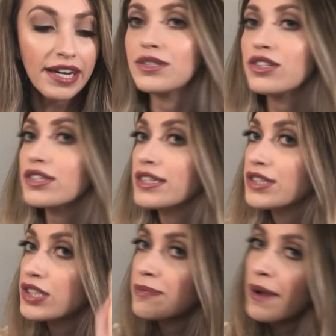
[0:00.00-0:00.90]
So you're just gonna
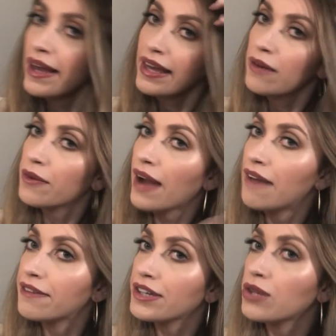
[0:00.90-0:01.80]
spray it
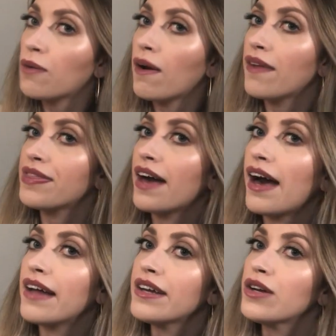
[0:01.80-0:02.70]
wherever you want
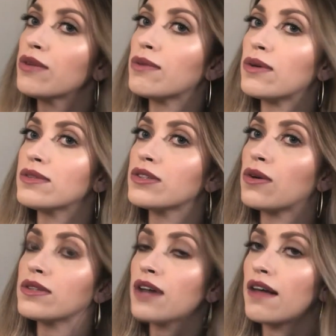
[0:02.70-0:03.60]
that rose
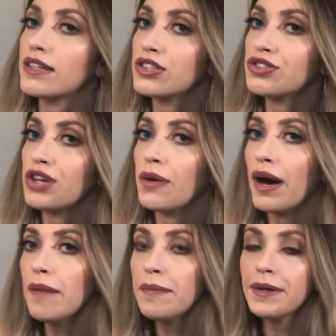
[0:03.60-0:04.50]
gold color to show up,